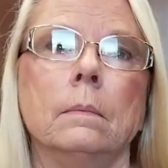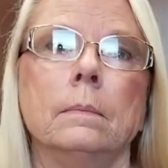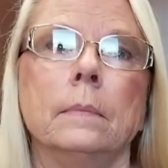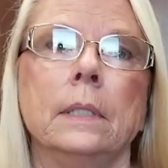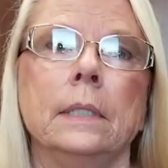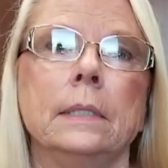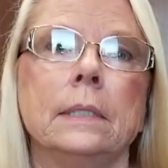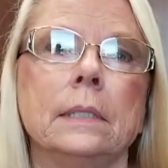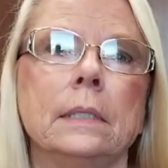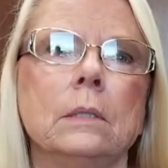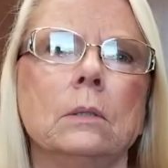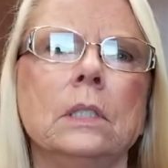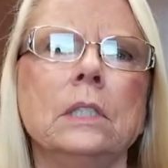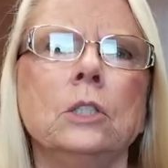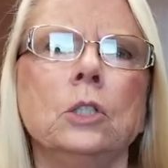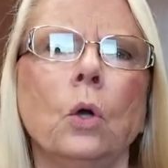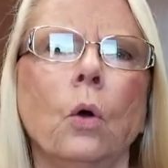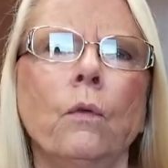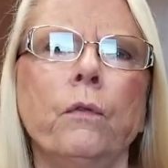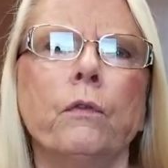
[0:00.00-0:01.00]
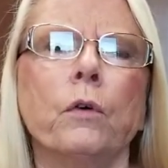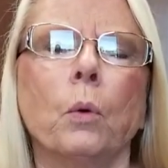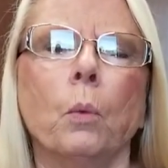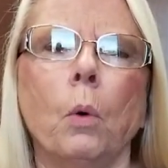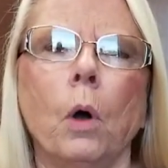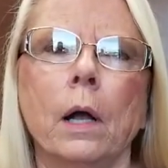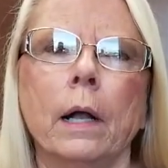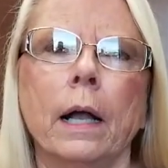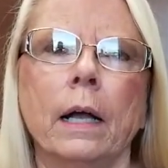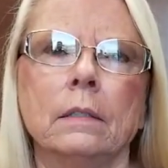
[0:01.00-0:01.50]
He says, let's go for a
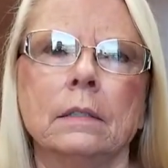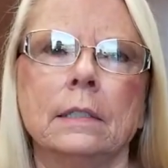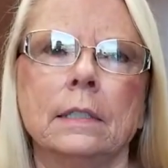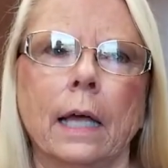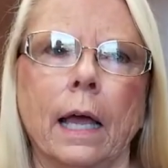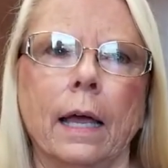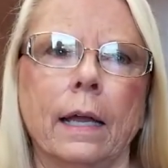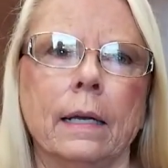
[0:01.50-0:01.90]
walk outside.